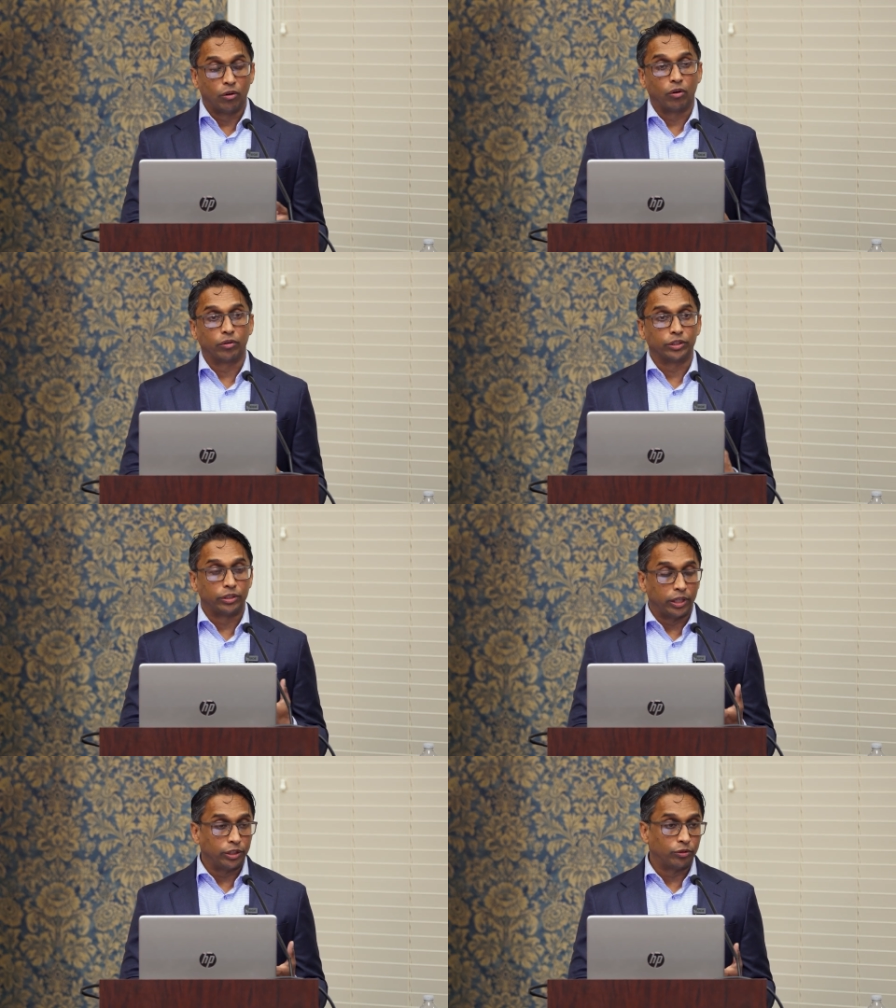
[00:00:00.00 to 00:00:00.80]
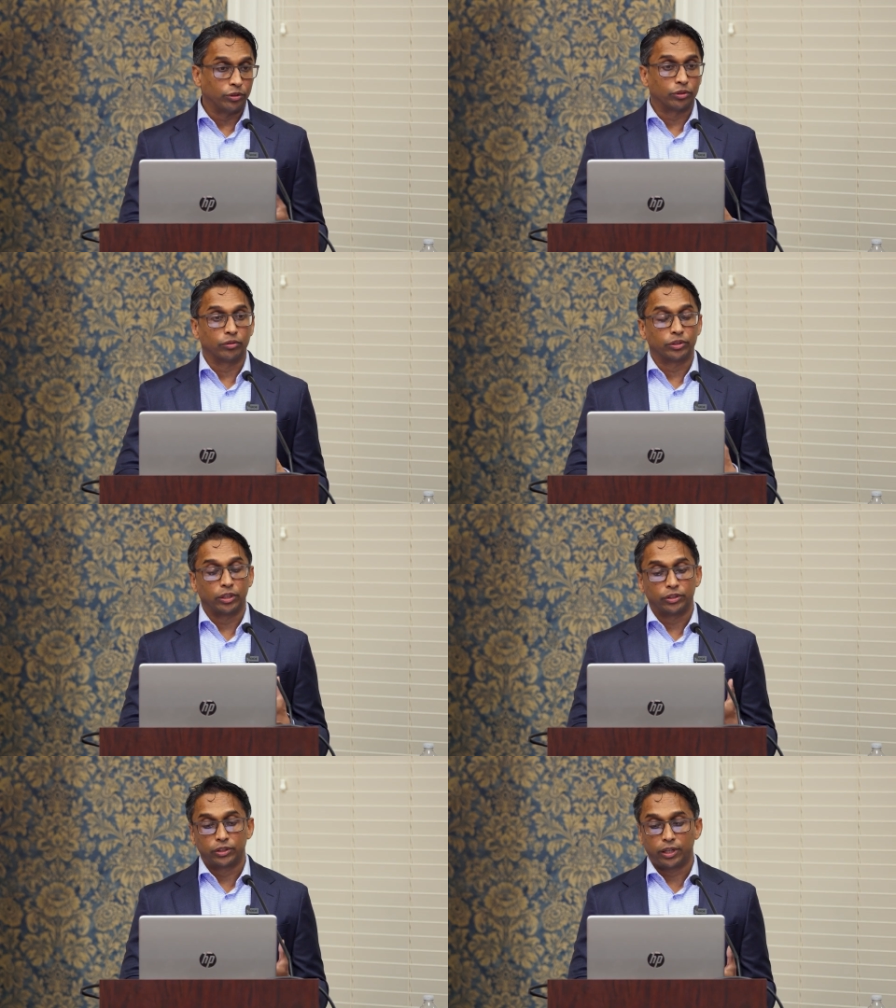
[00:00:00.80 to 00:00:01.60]
or it's dangerous or it's
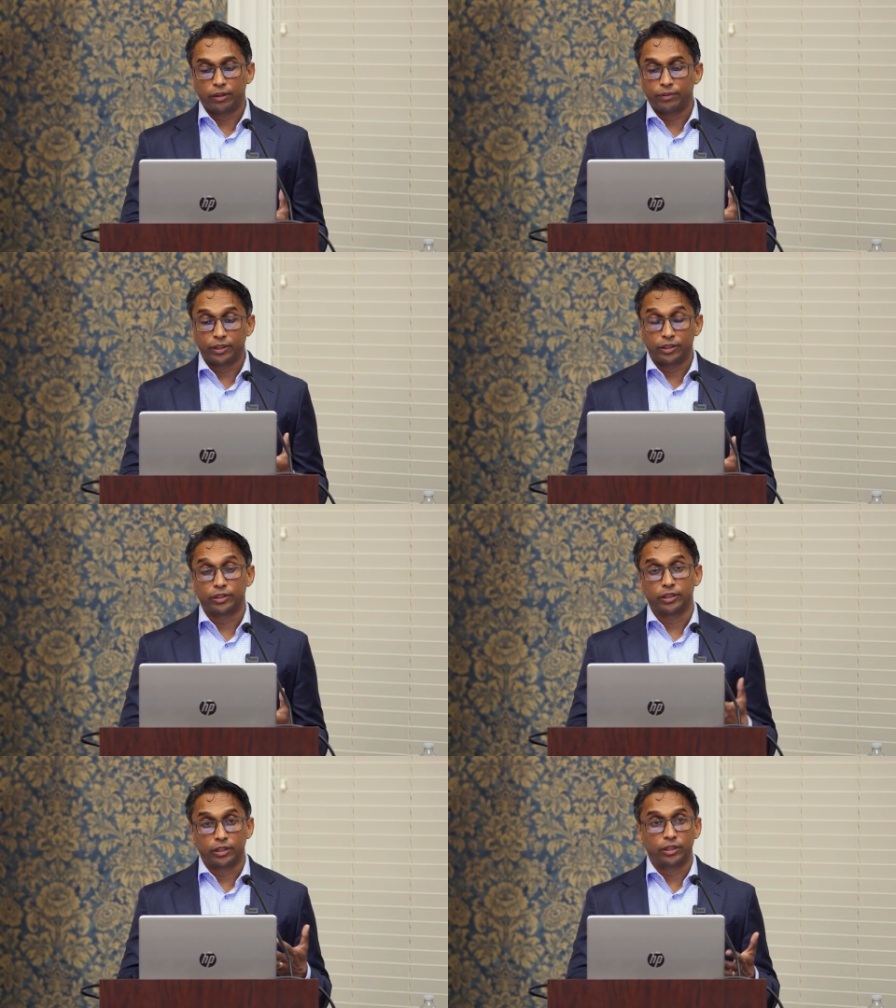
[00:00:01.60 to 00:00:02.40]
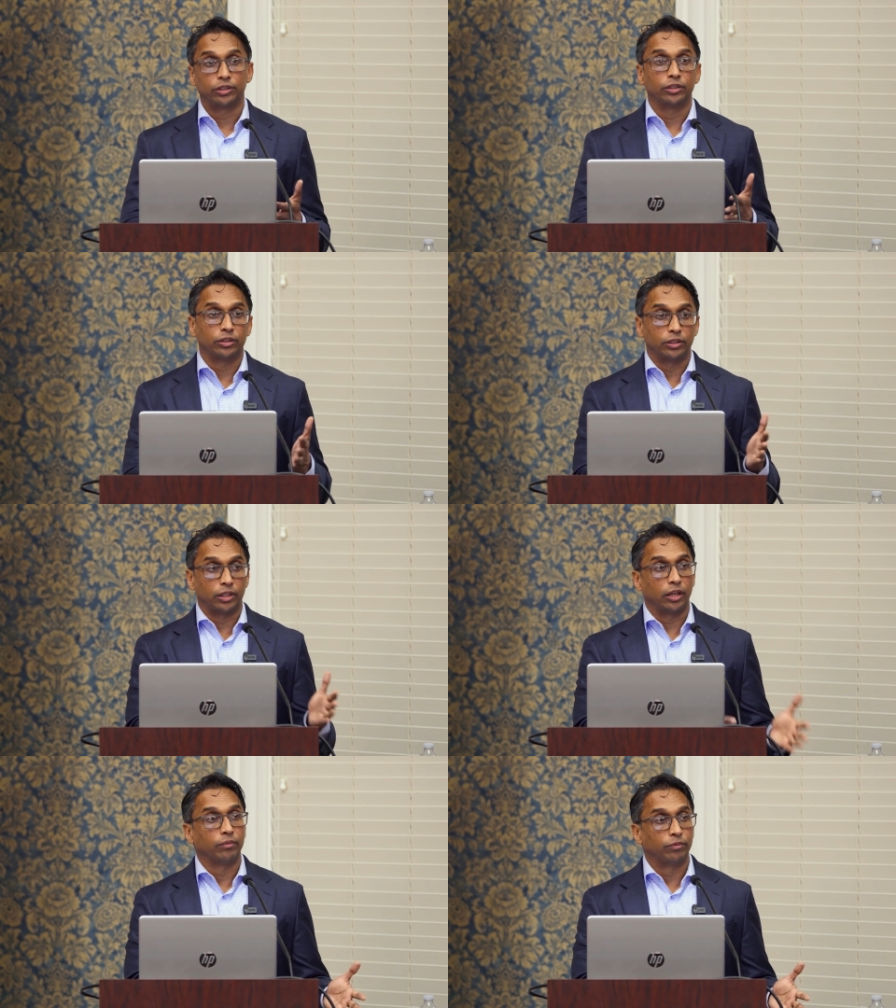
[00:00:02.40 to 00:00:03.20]
unsafe, and then say this is the
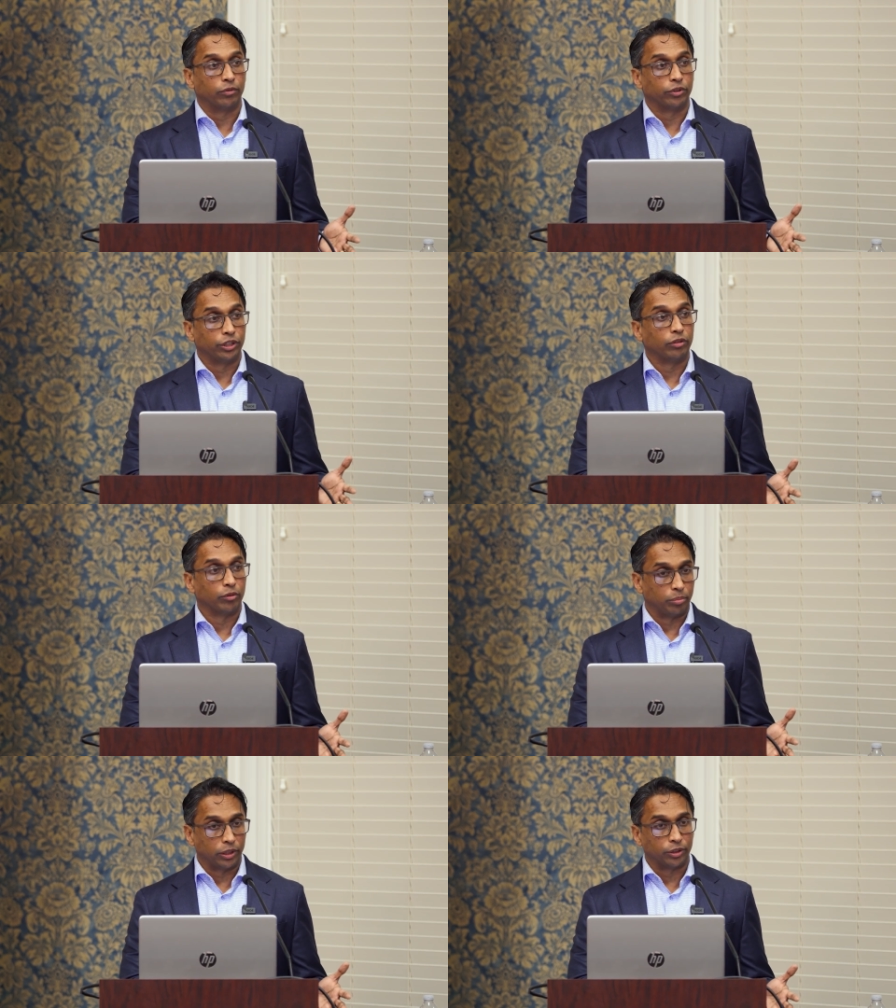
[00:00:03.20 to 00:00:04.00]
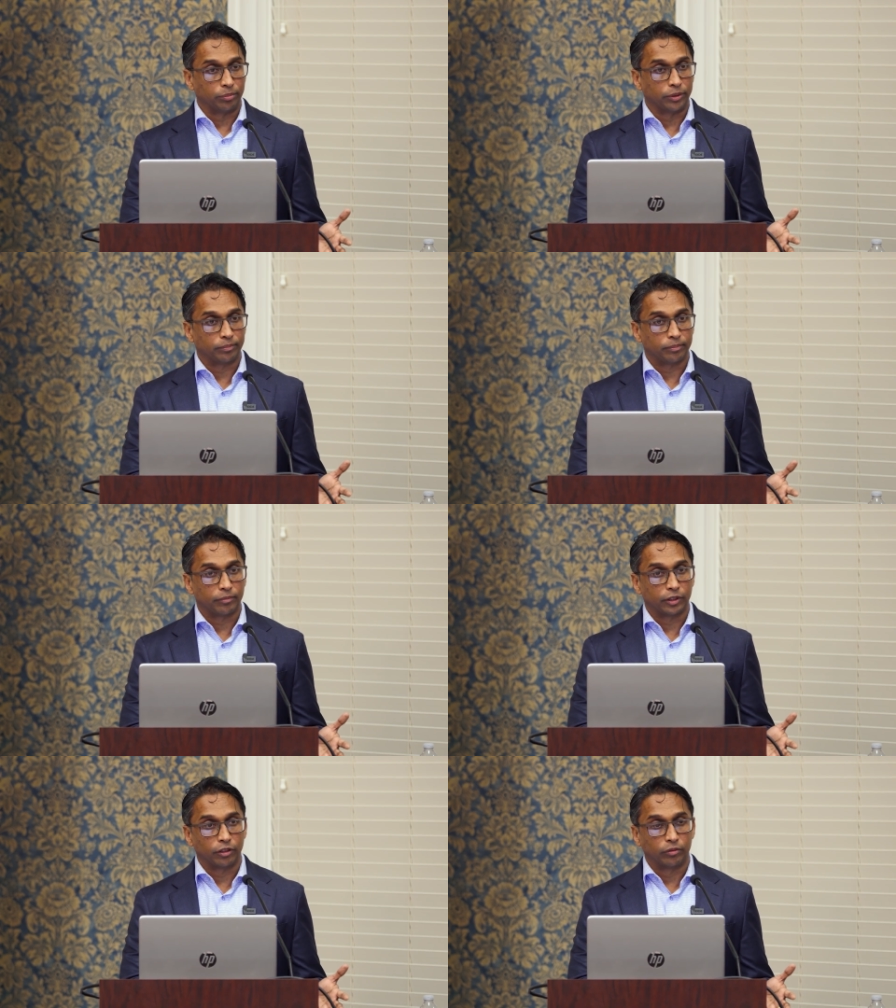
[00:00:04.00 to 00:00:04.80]
time for knee replacement,
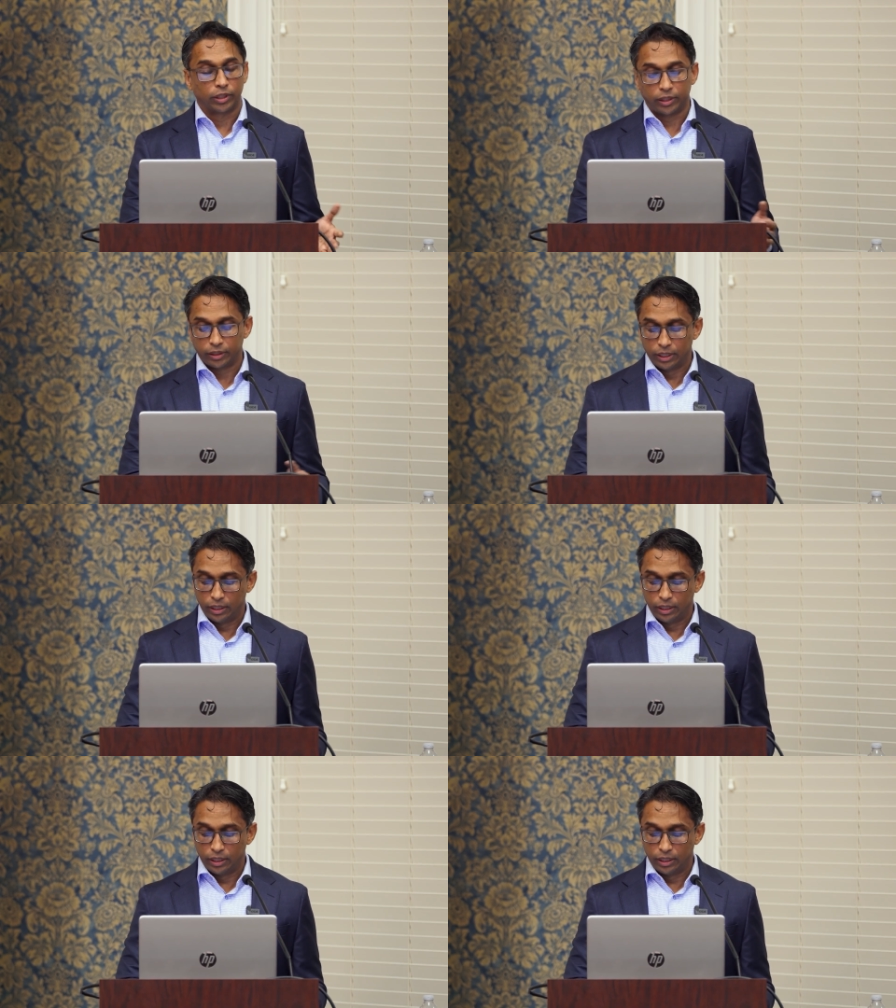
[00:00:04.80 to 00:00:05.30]
okay?